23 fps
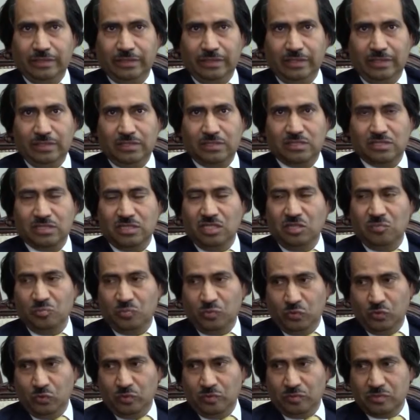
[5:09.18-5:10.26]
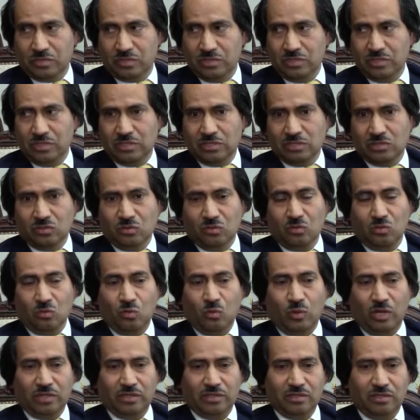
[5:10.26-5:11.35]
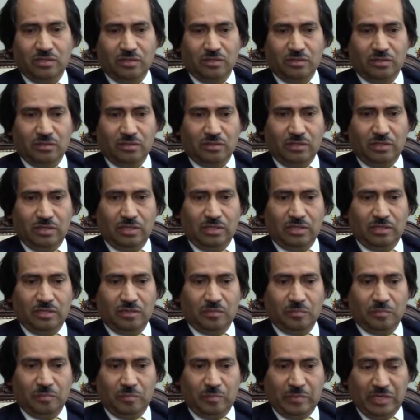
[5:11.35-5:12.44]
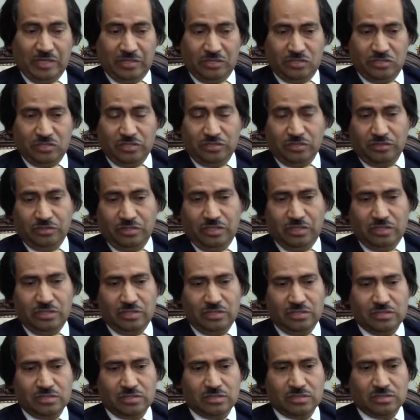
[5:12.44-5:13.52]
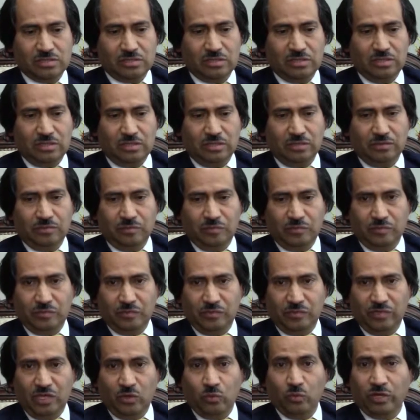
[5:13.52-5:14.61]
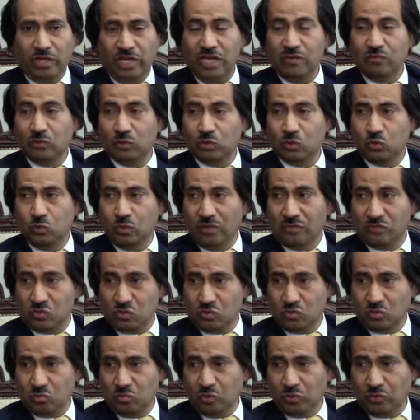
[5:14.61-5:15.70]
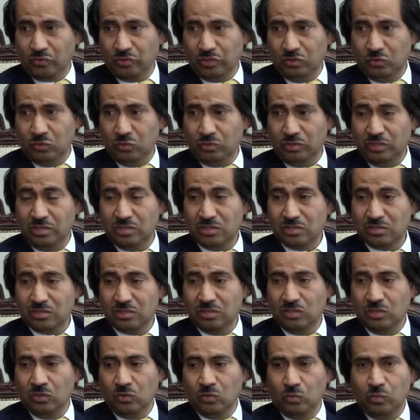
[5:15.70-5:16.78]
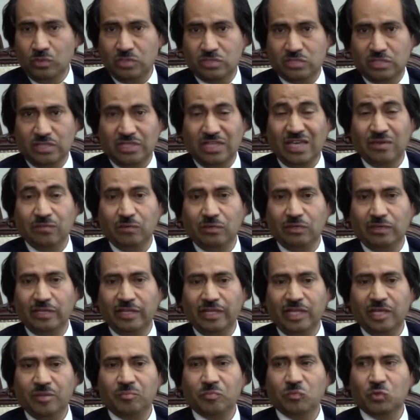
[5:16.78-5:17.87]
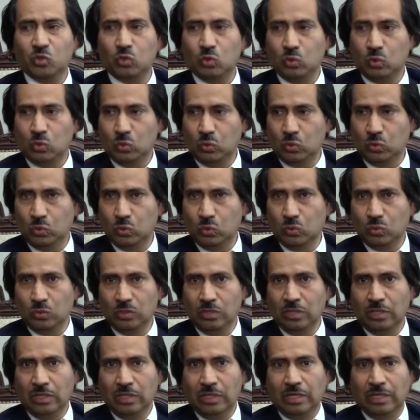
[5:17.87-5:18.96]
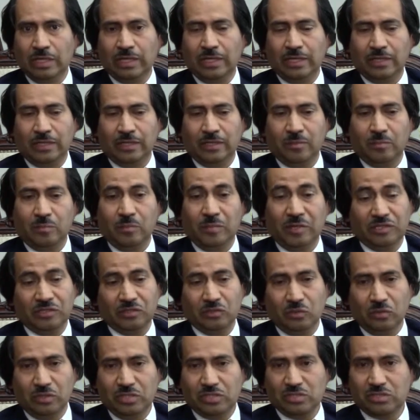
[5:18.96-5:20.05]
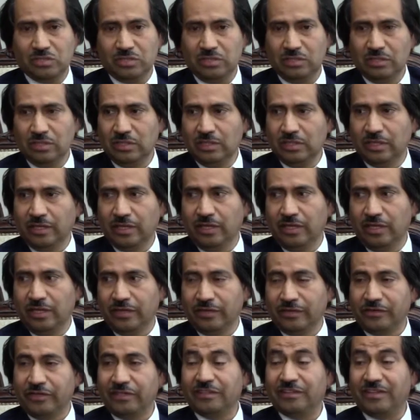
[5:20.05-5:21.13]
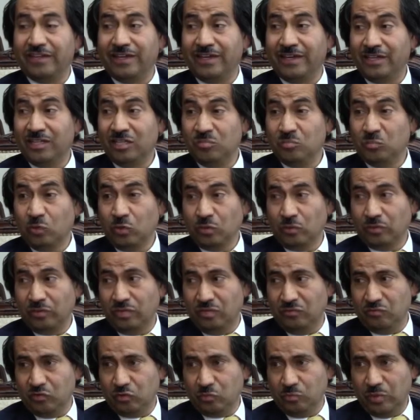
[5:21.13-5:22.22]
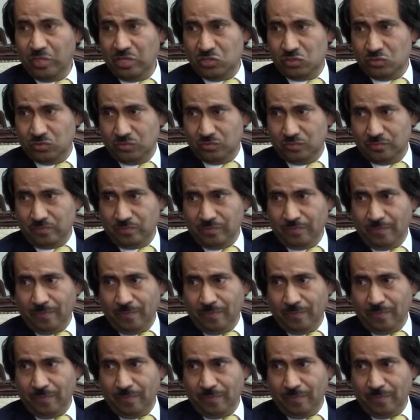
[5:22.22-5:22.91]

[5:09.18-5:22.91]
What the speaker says: it improves. So what my children did is they were able to absorb more of the nutrients, which enabled them to, my knowledge, retain more of the information.